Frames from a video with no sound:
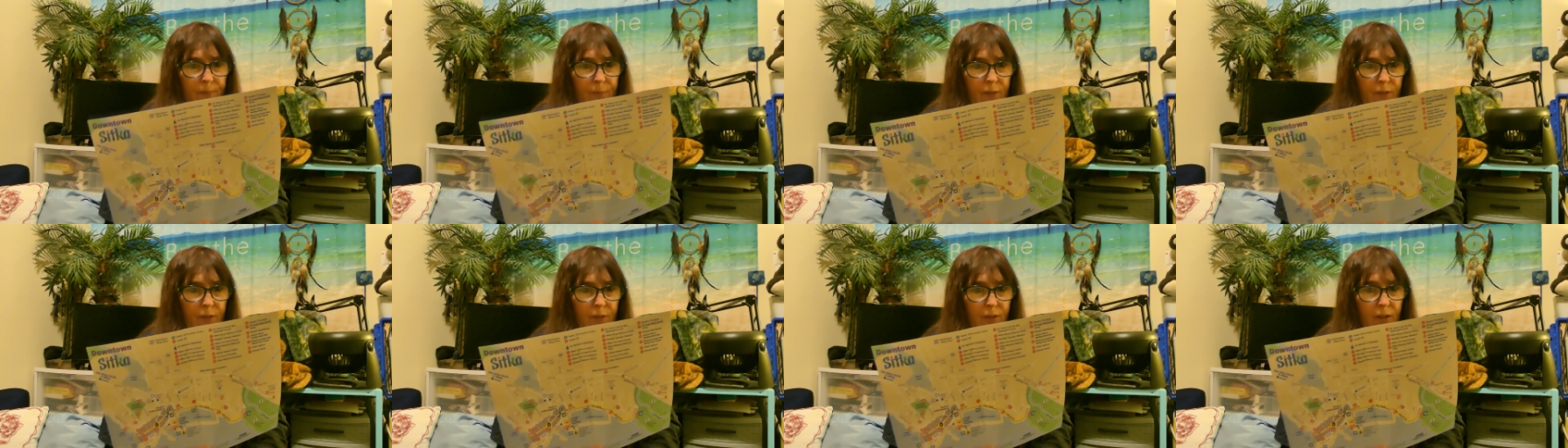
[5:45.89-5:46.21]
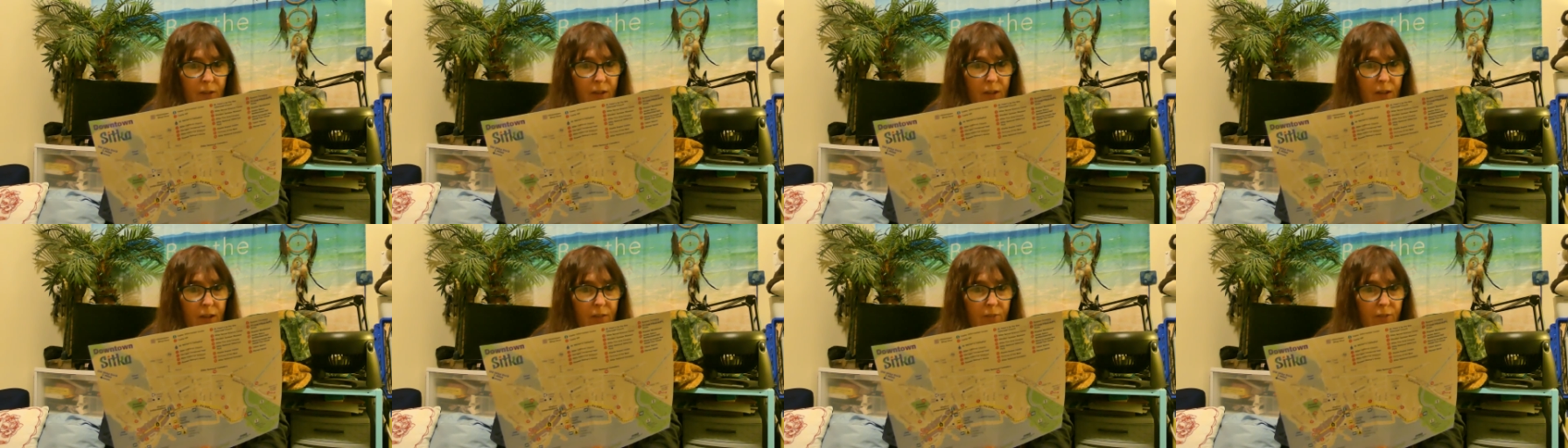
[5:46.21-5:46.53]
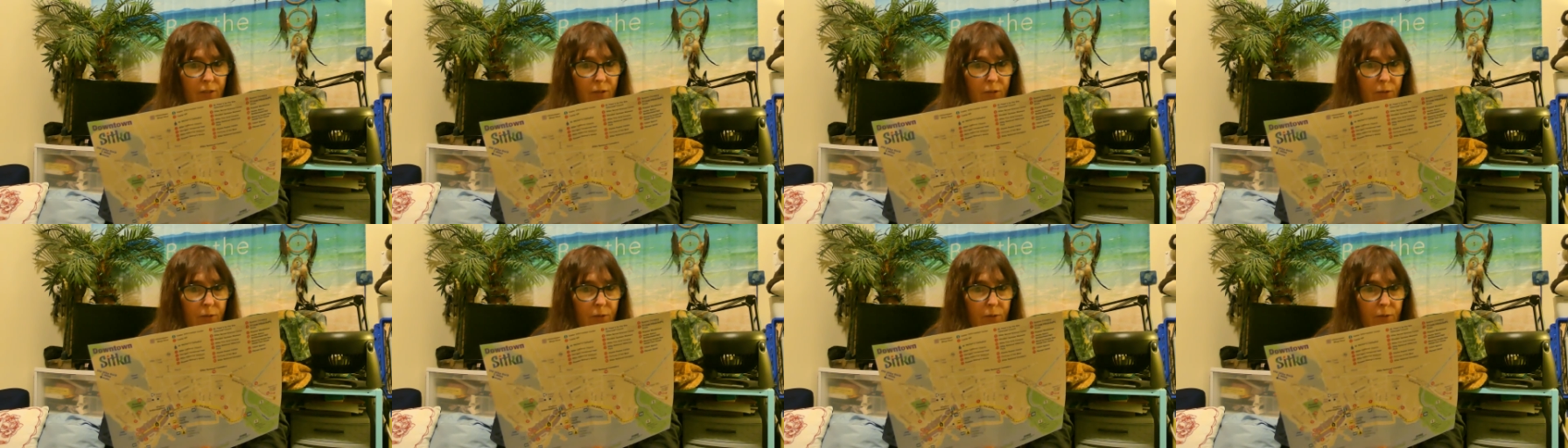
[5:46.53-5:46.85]
Stunning
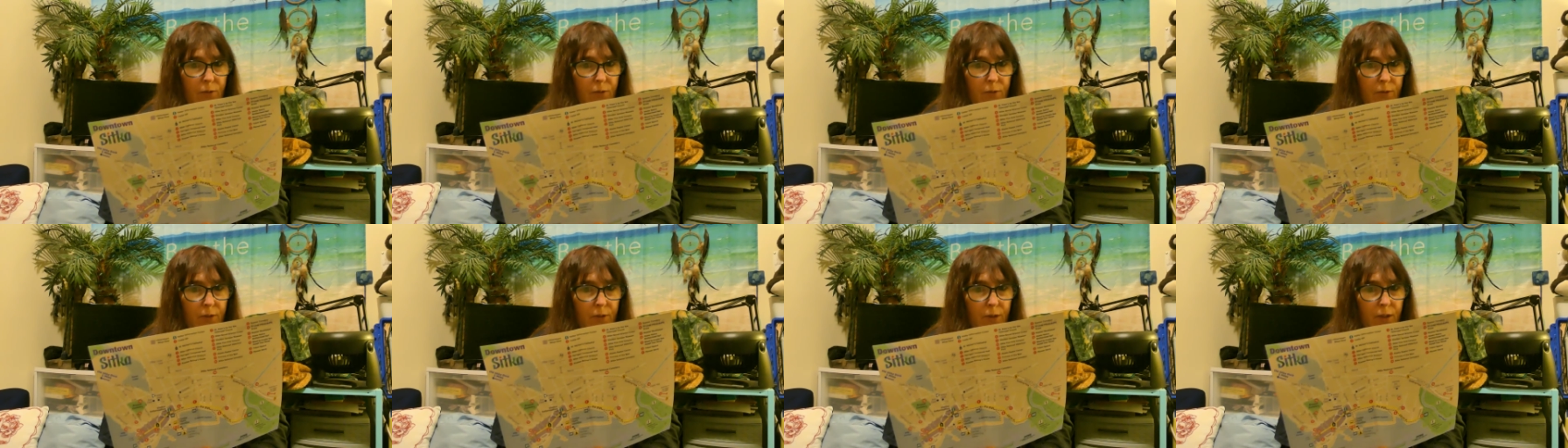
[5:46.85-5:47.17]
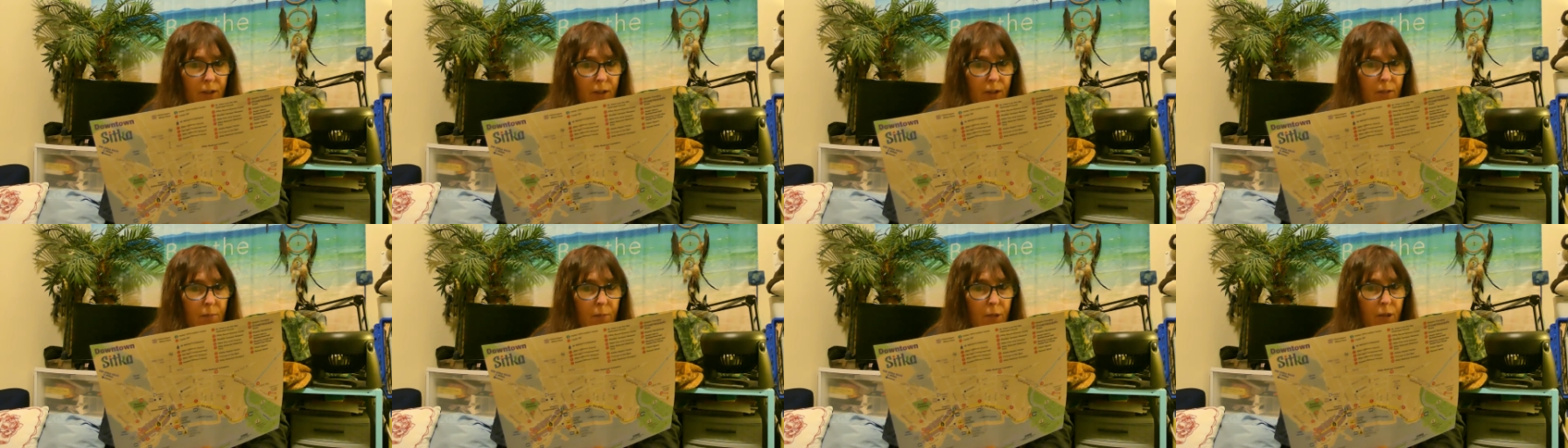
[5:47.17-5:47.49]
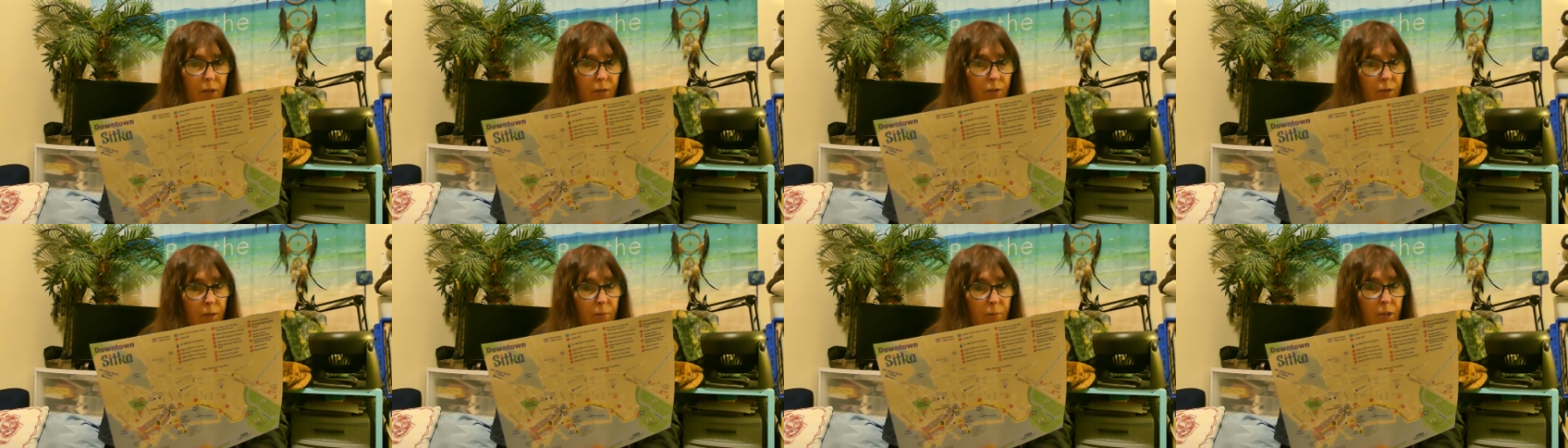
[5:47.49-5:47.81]
views. Stunning
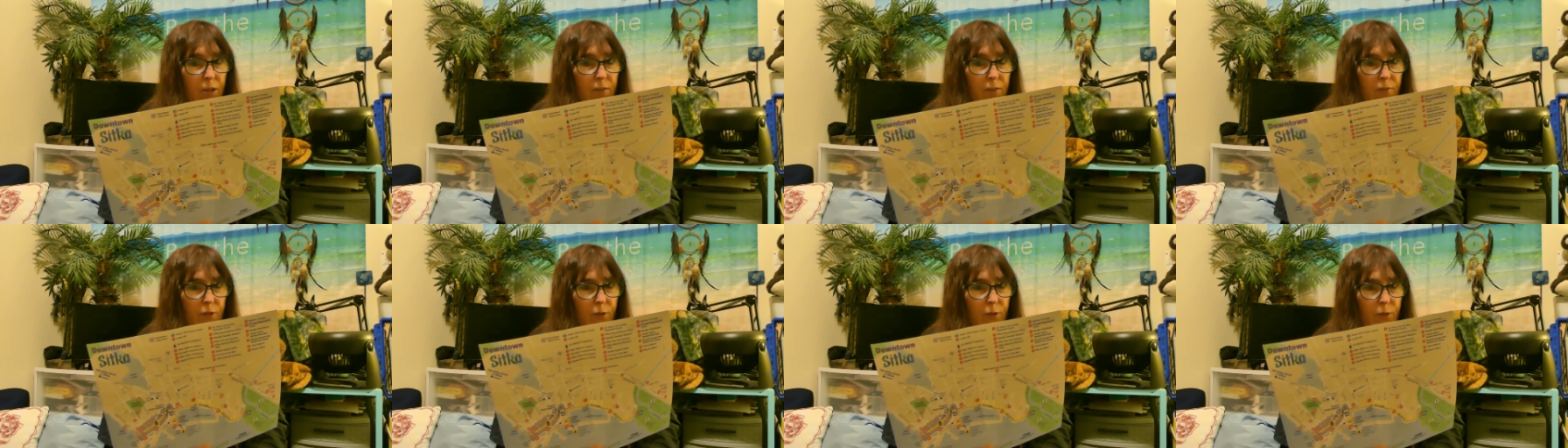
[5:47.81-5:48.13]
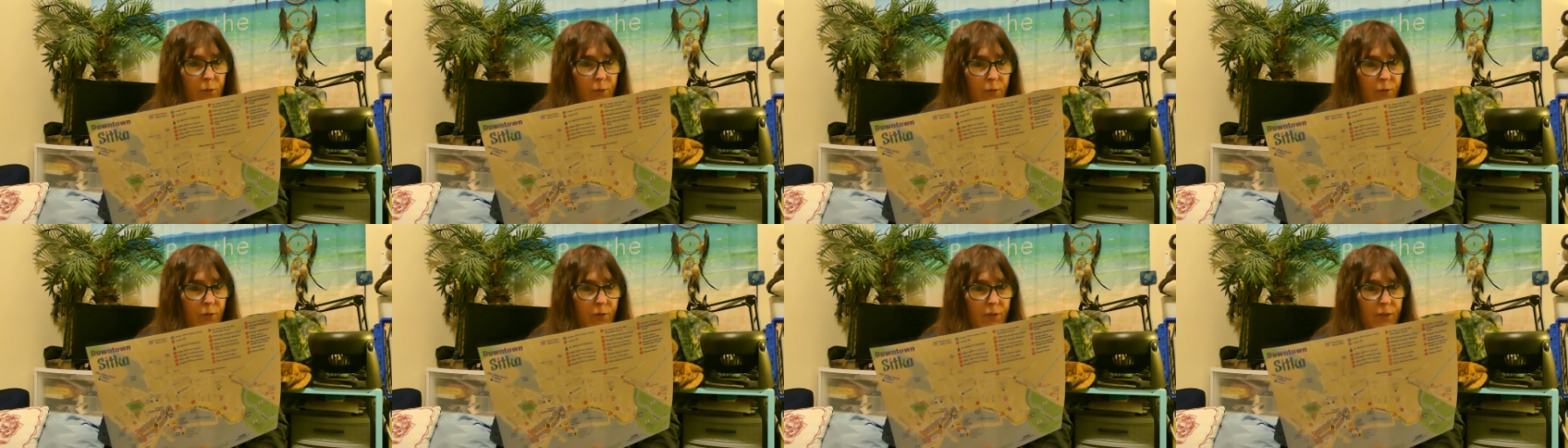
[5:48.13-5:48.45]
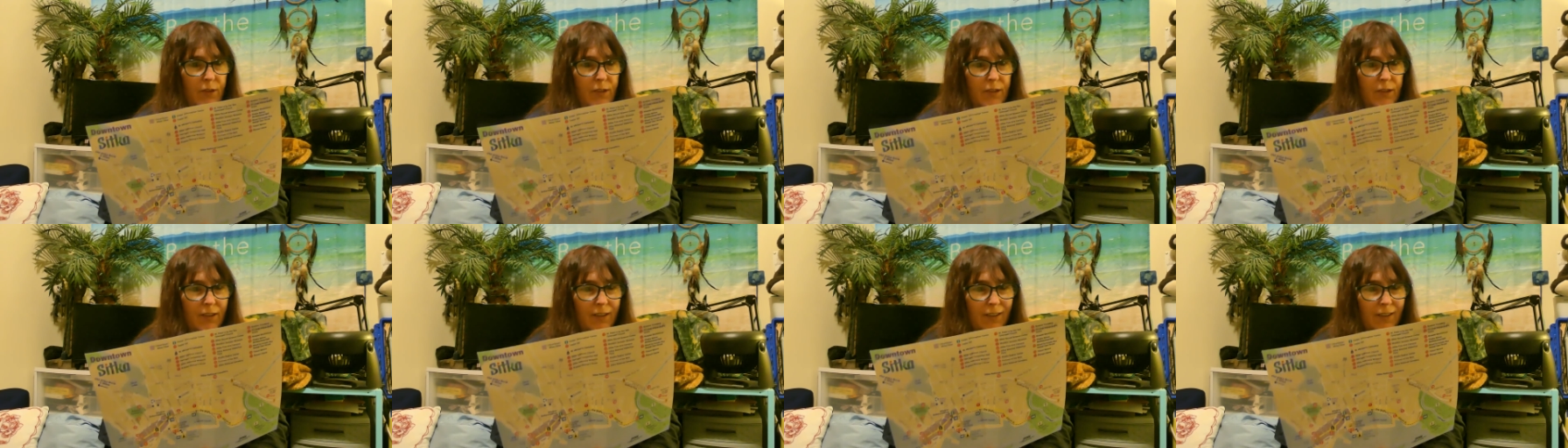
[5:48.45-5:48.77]
panoramic
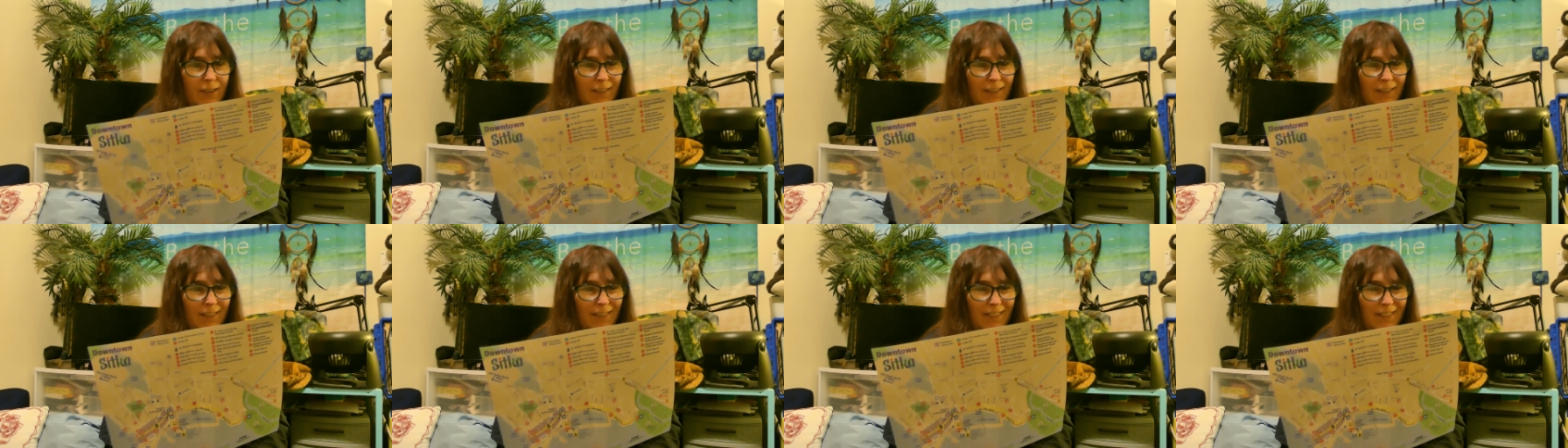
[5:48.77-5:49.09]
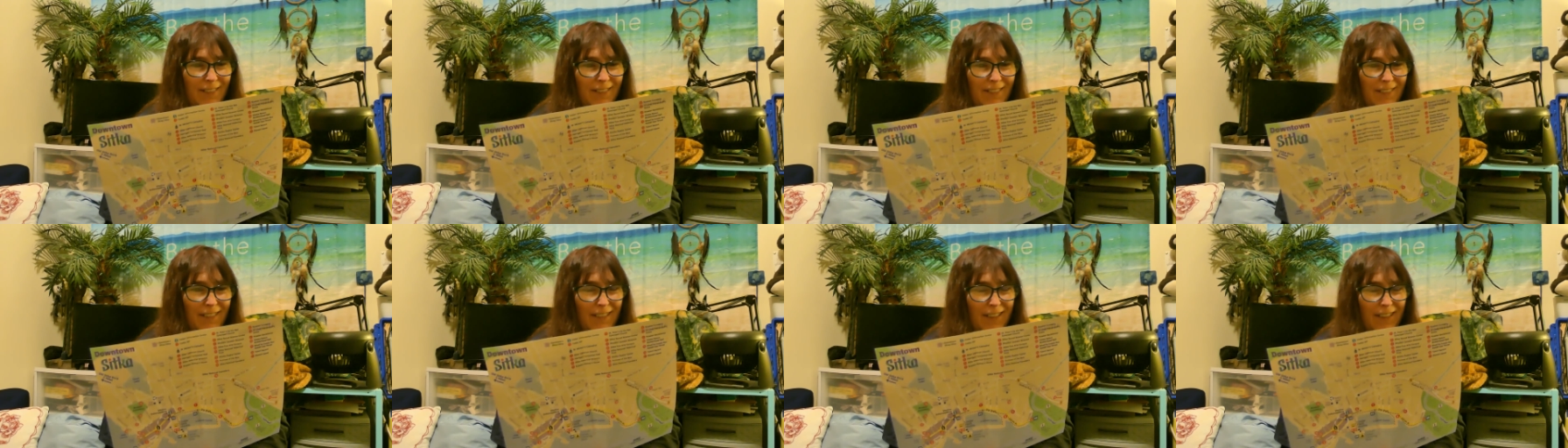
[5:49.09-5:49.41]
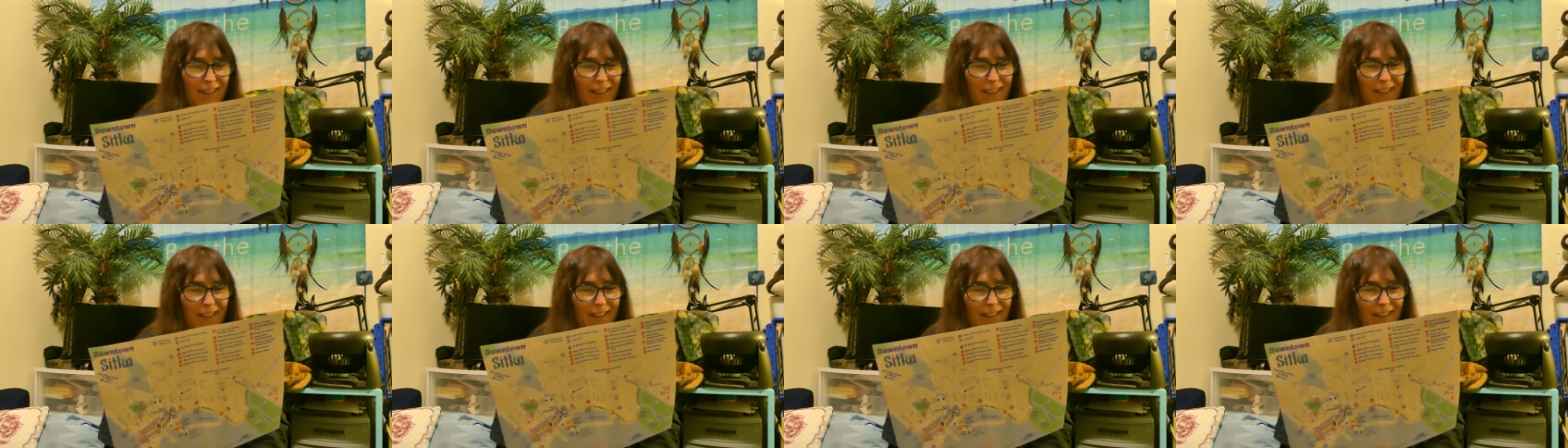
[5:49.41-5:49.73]
views.
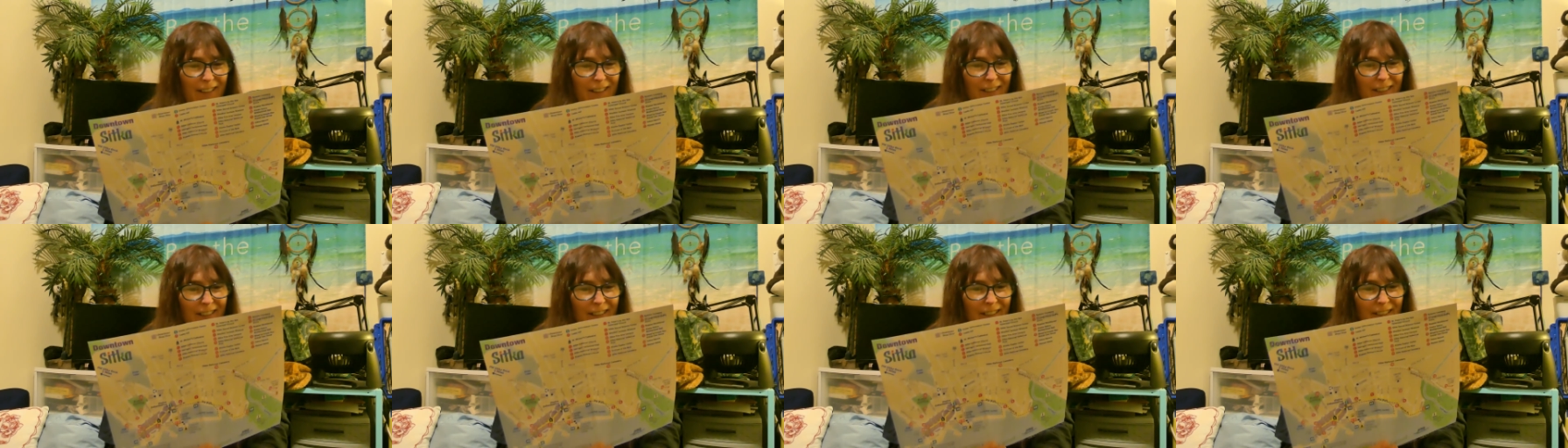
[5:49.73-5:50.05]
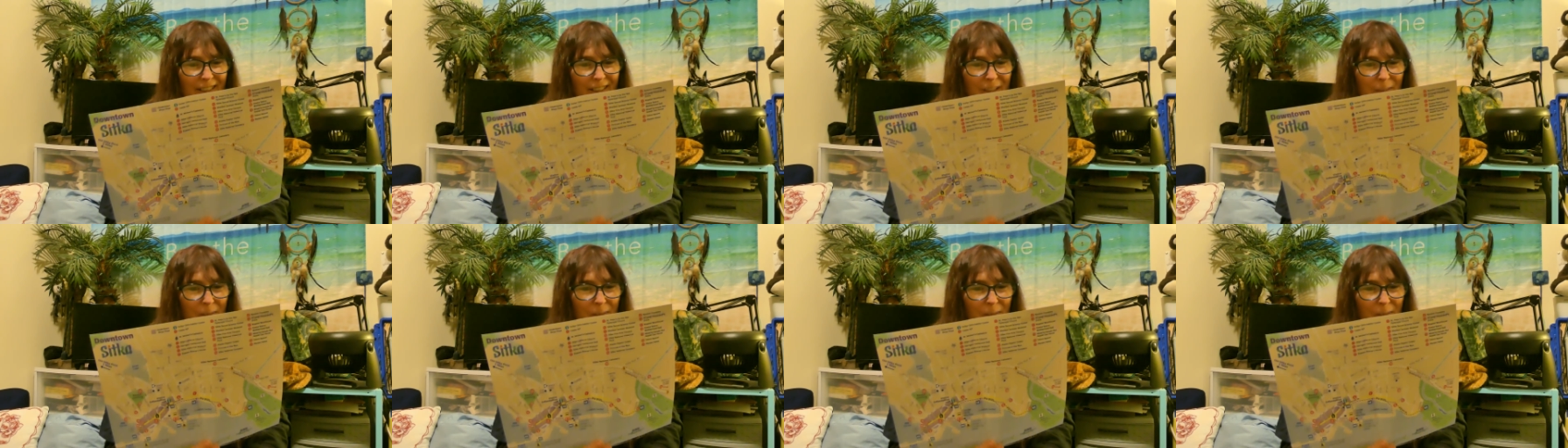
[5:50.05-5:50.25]
St.